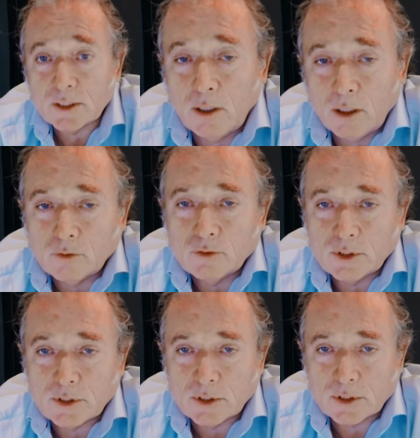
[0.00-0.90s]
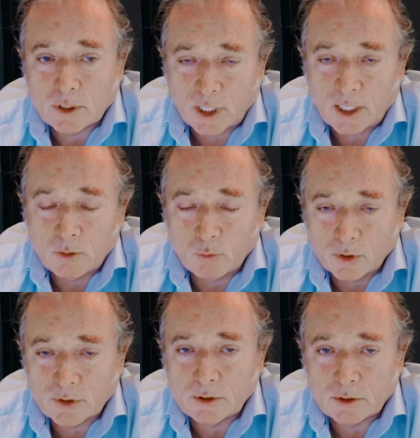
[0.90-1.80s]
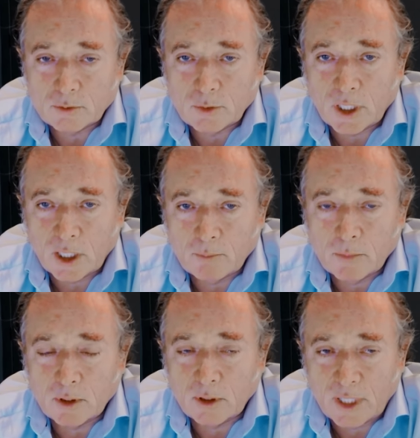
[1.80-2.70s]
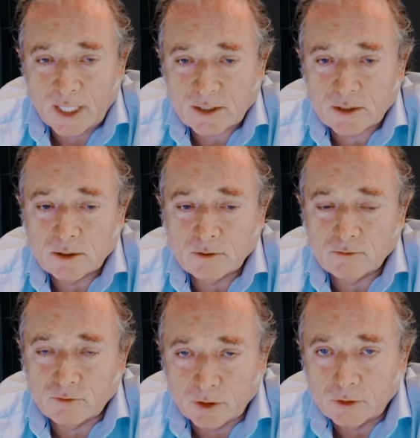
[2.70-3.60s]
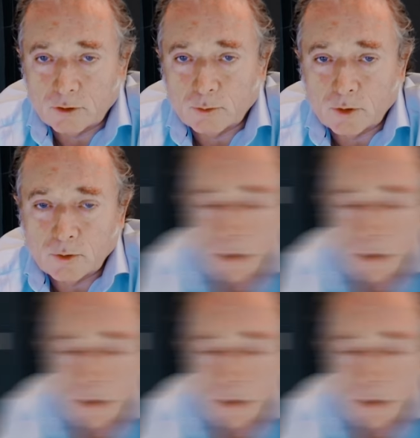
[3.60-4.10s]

No, this is China wanting to become less vulnerable.